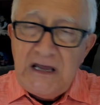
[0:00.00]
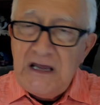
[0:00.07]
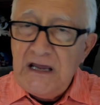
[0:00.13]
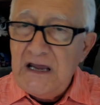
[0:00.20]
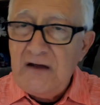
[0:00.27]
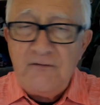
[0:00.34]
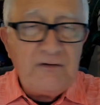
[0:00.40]

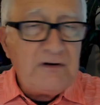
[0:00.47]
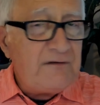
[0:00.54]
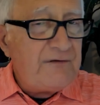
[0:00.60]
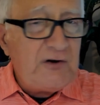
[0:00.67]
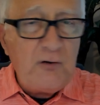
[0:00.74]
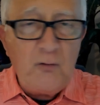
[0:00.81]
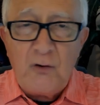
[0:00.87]
even
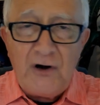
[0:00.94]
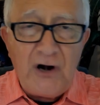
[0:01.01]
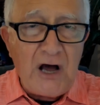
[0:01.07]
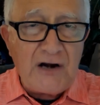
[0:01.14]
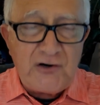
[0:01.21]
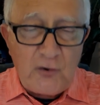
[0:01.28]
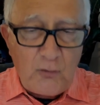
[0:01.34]
if you were
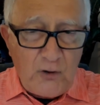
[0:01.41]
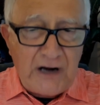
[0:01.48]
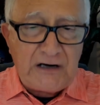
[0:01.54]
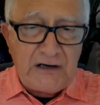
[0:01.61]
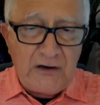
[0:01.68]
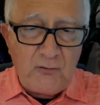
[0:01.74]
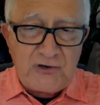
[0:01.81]
not
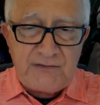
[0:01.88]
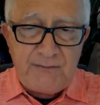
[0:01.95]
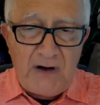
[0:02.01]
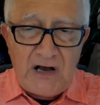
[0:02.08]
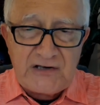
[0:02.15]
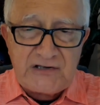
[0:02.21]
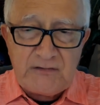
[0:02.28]
directly
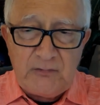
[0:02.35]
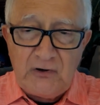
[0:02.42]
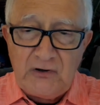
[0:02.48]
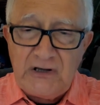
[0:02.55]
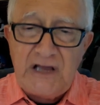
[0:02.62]
responsible.